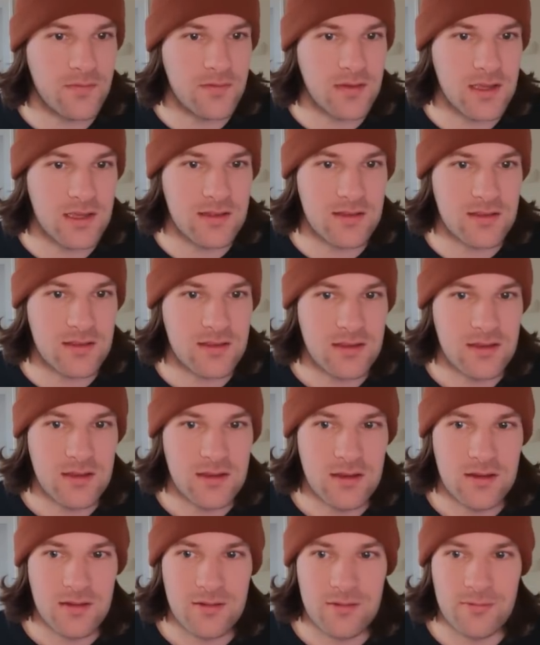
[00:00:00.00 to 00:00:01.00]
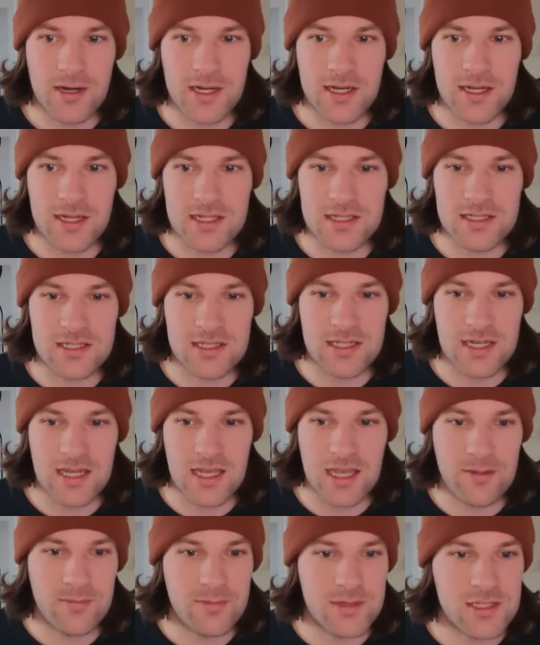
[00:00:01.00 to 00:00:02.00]
feed where you can see
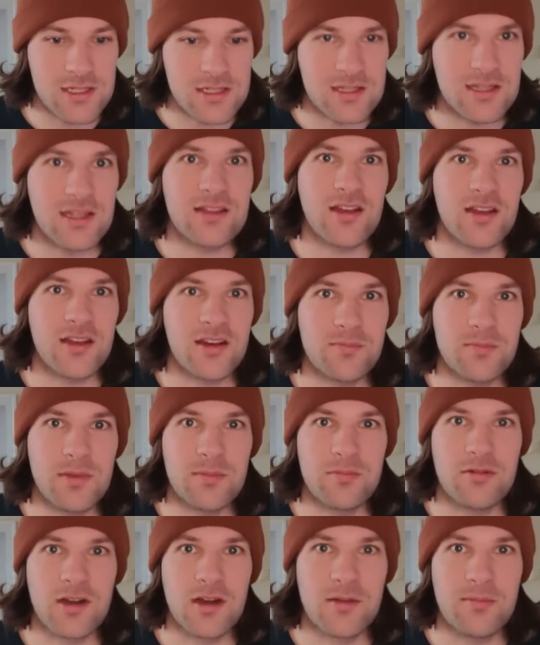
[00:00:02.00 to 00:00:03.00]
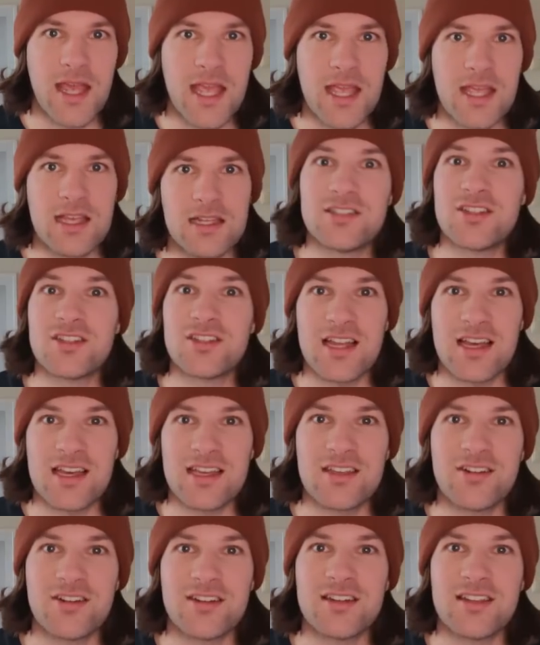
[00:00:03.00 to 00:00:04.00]
the images that other people are making it's just
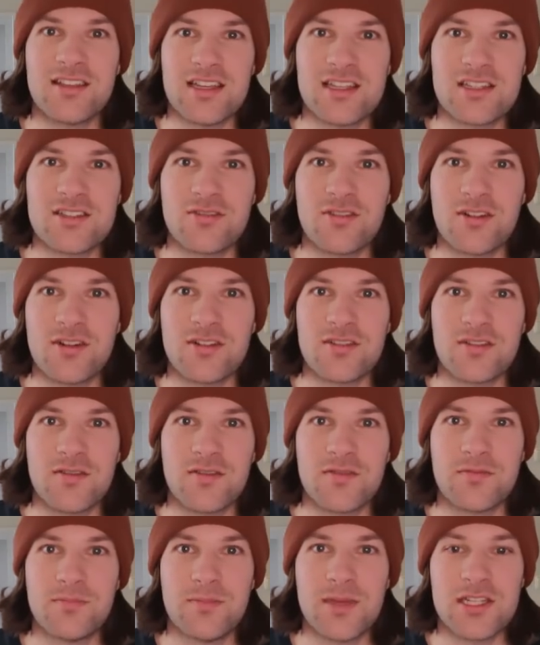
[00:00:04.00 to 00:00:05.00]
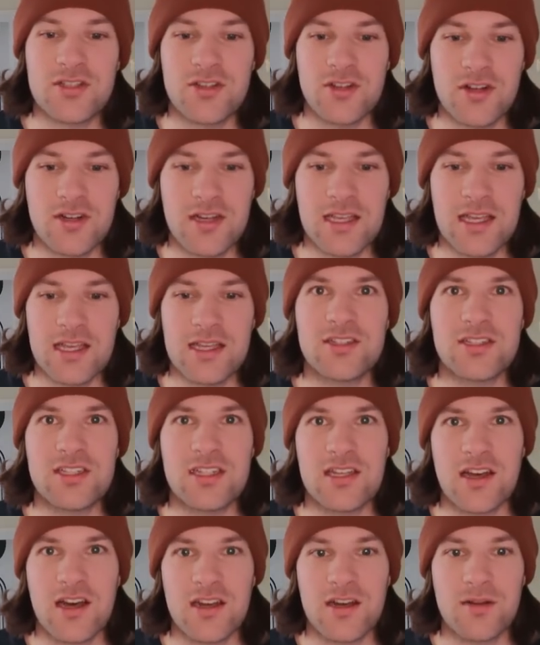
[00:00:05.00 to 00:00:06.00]
like you're in the discord of midjourney and you
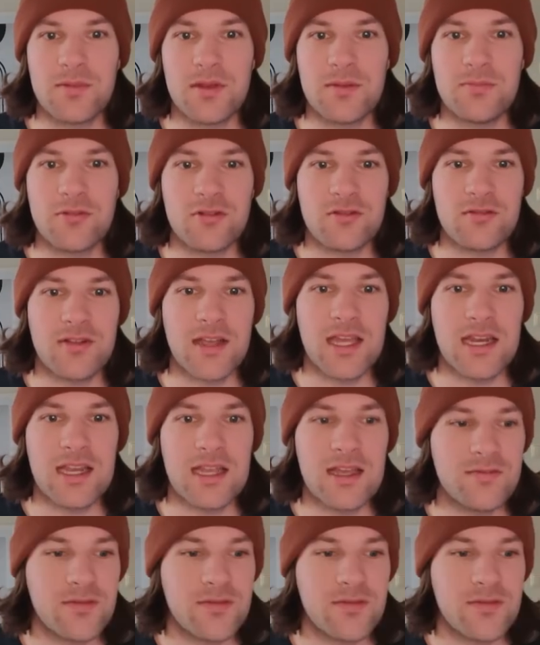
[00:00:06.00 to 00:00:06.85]
see other people creating